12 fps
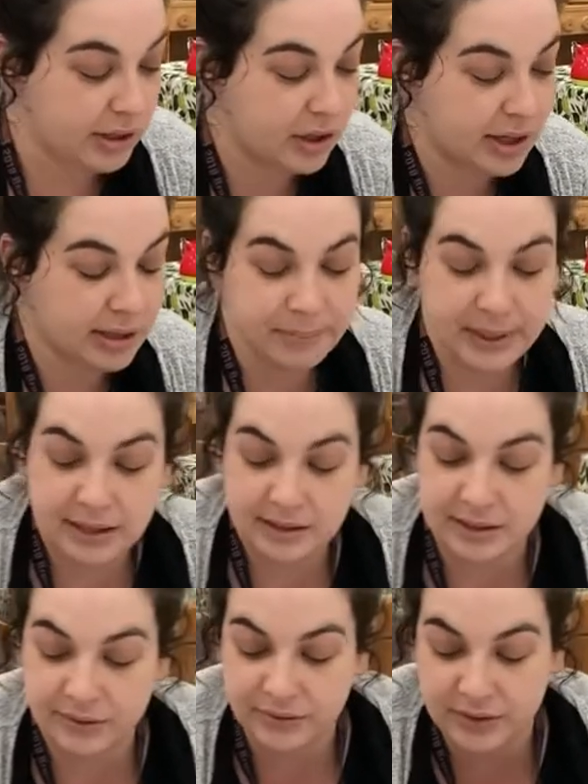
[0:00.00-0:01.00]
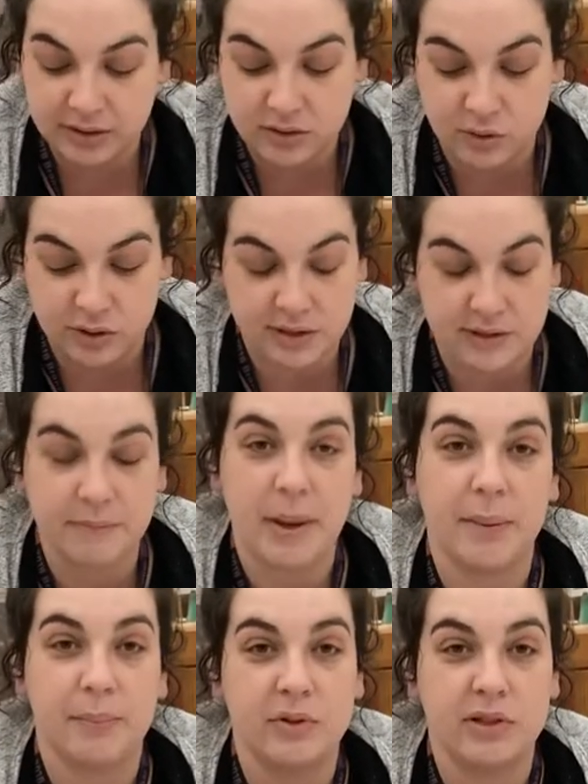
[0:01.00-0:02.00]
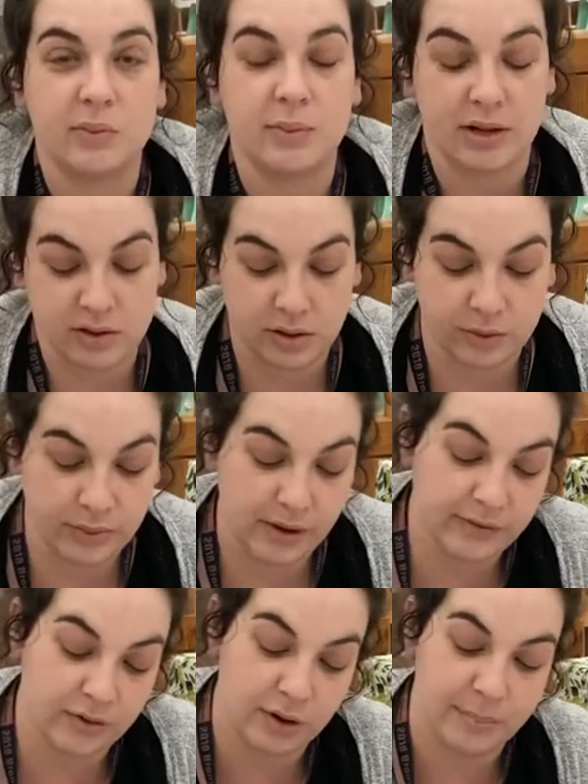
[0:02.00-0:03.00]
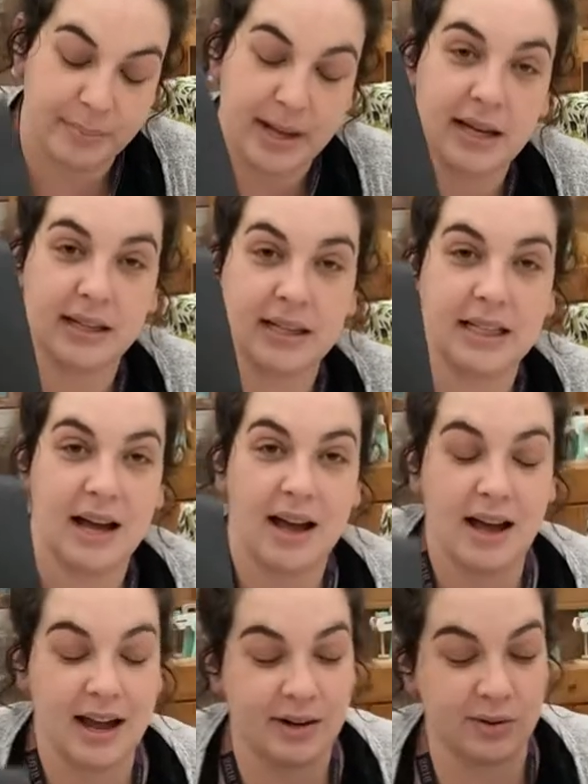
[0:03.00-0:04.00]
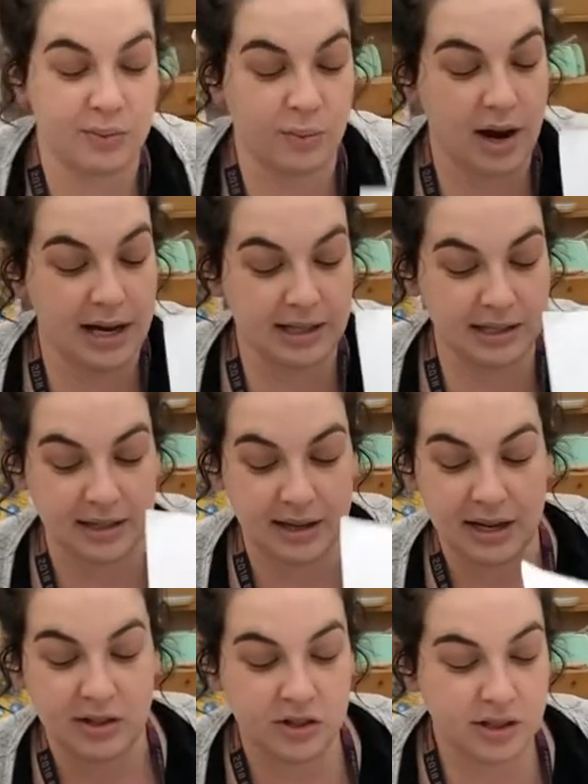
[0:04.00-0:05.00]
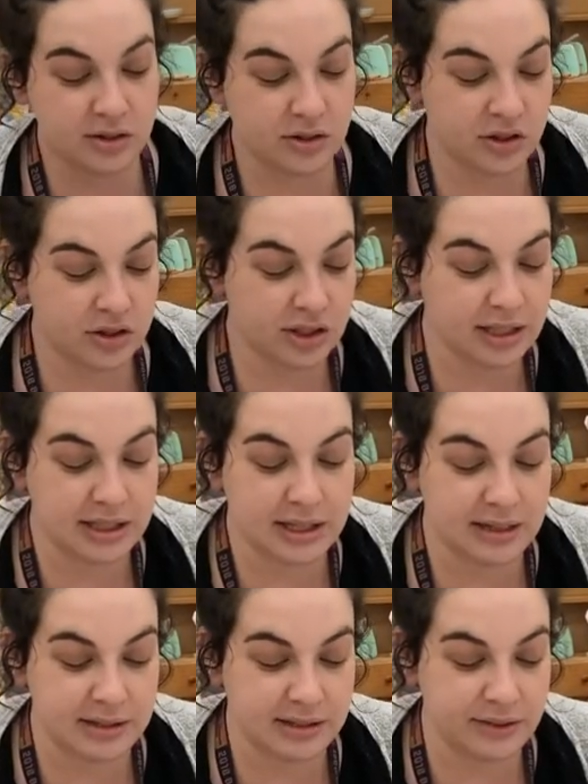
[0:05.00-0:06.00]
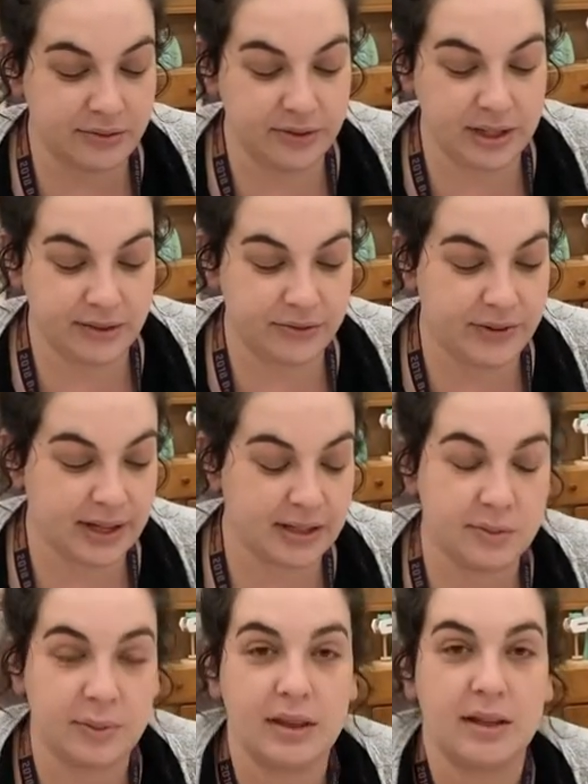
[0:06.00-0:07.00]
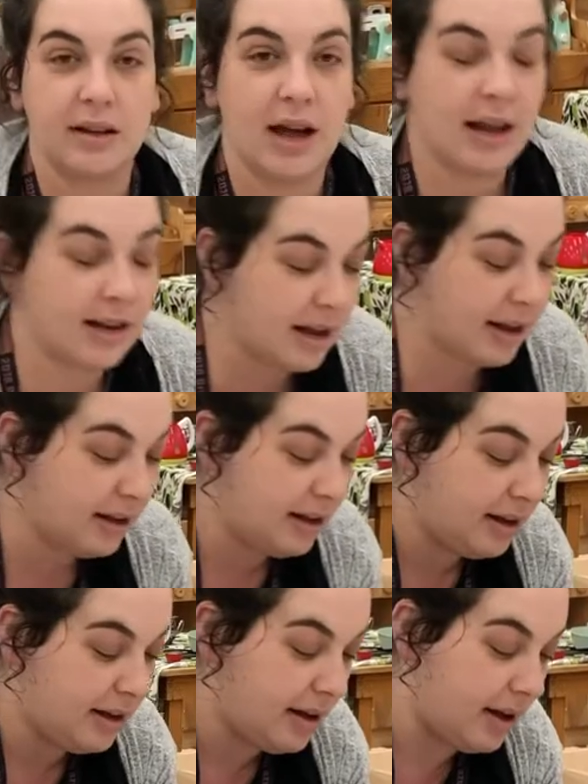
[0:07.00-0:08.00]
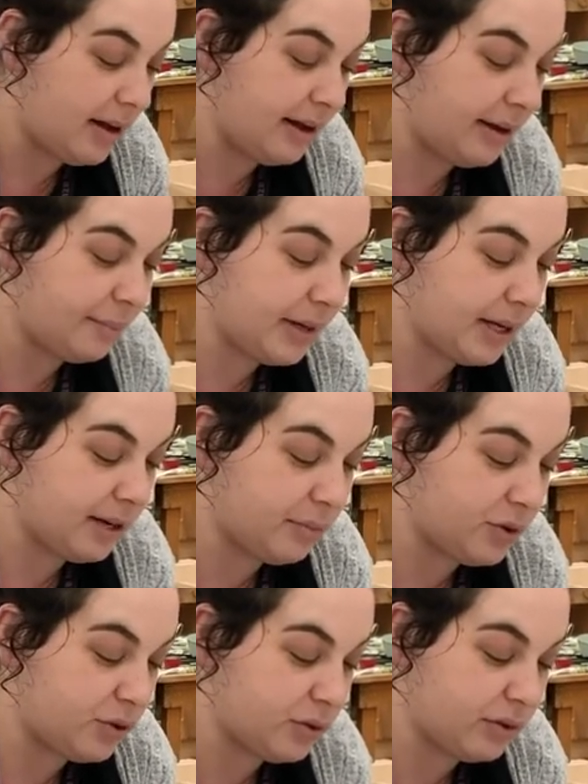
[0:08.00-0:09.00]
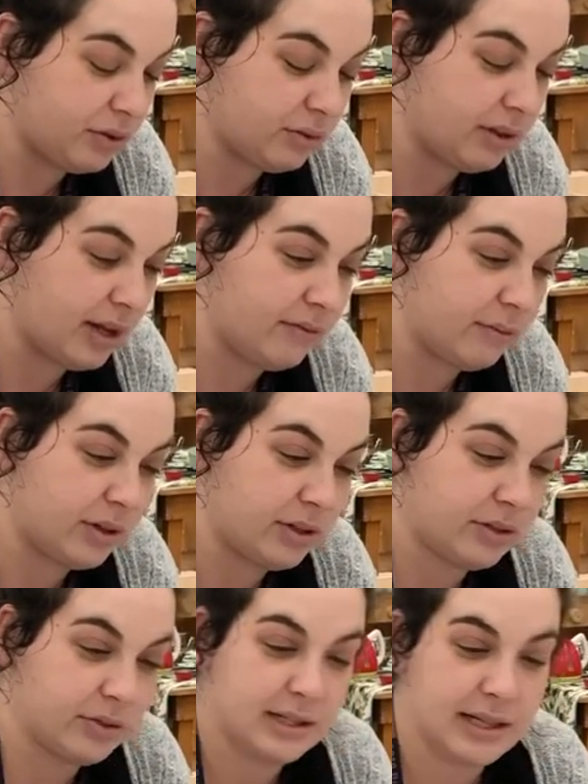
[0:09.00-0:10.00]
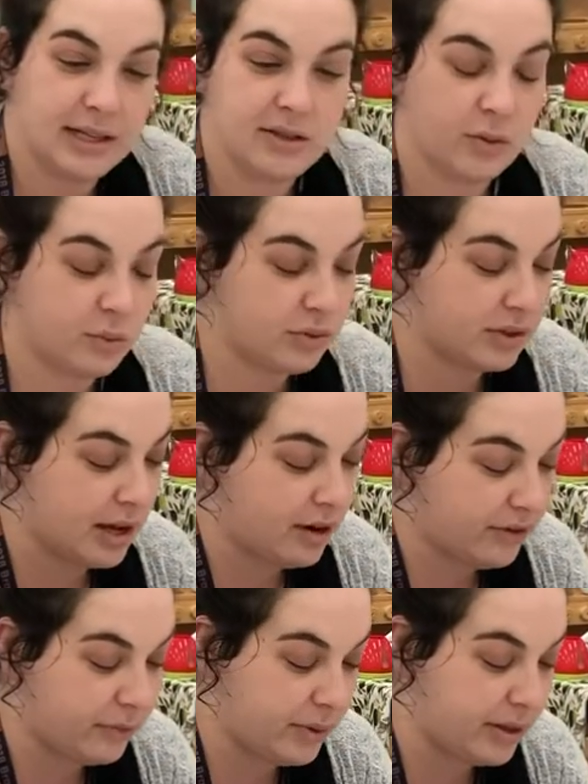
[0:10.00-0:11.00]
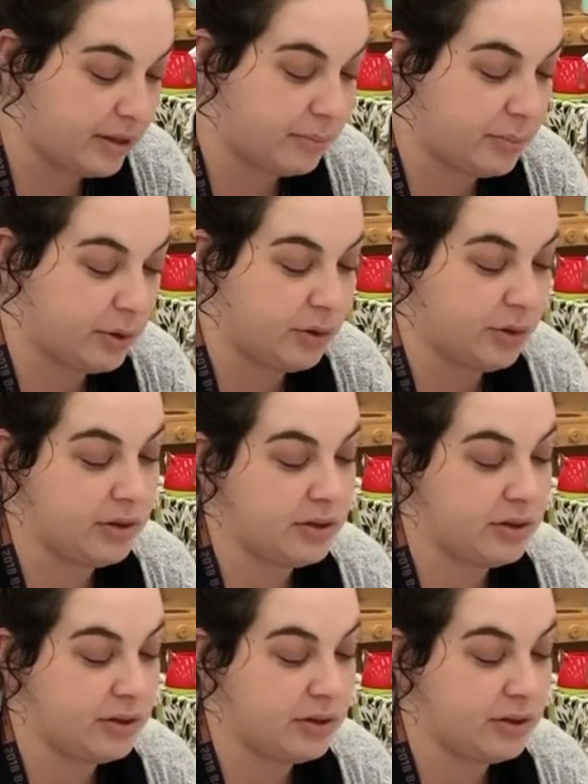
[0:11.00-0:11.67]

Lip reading: You can pick different sorts of paper as well. So I've got black here and white, just because you can get different effects with the color. And I'm sure you'll love what you'll see. So we'll start off with the blue.